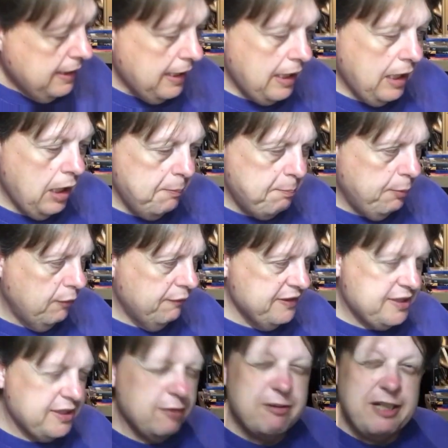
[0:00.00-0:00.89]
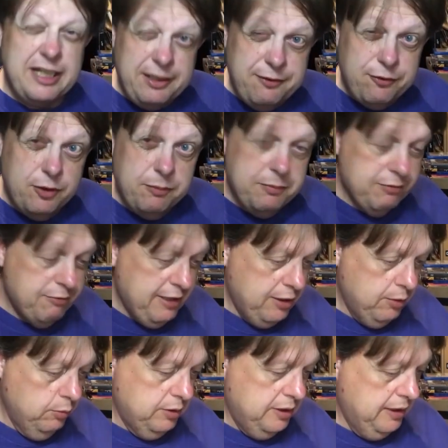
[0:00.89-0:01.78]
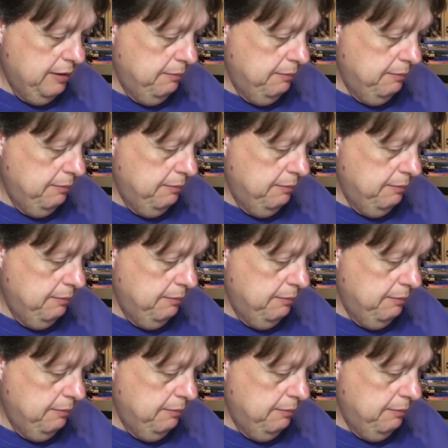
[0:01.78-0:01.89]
I bought this directly from a record